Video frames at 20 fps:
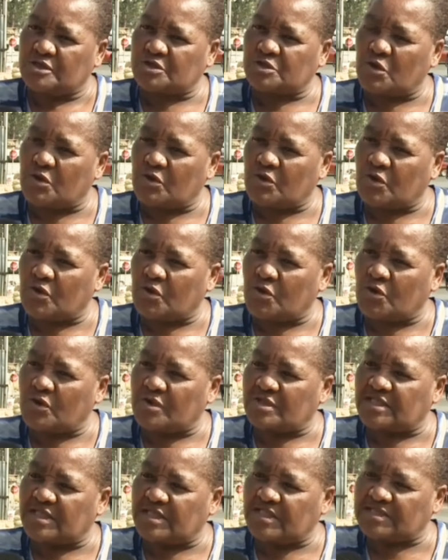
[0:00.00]

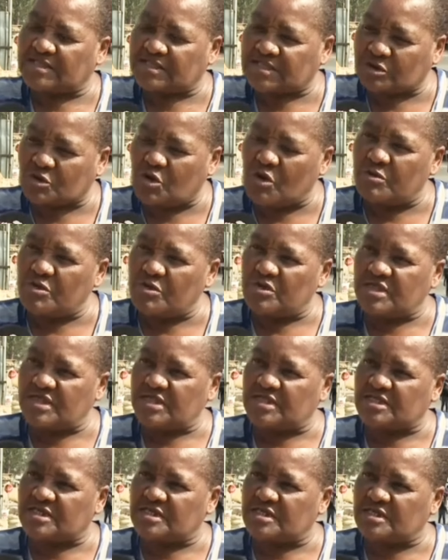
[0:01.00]
So this
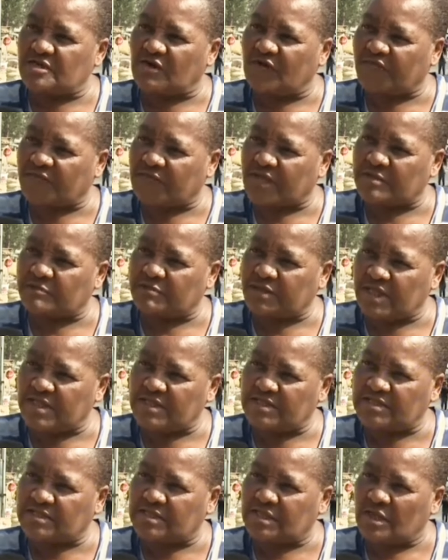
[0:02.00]
community of that
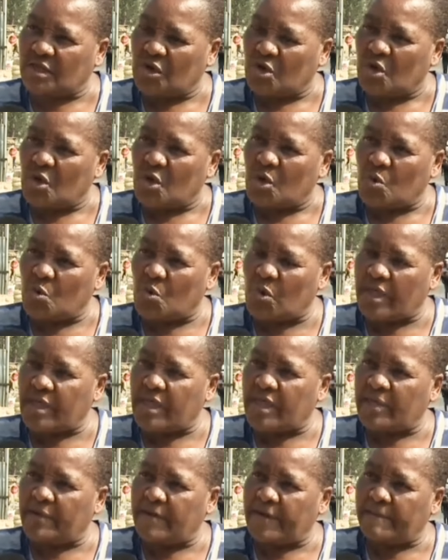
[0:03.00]
place
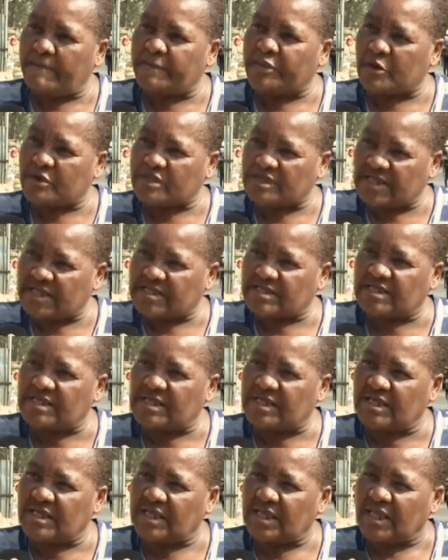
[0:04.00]
were
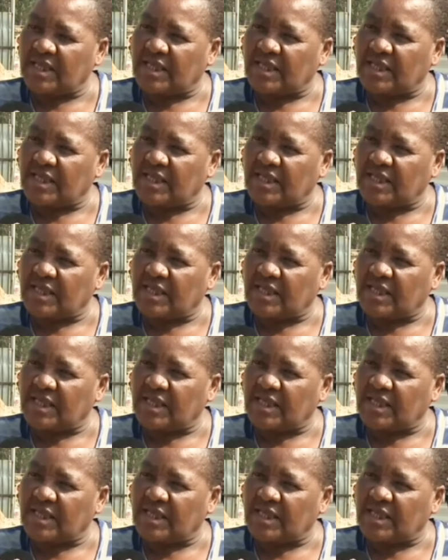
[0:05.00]
protecting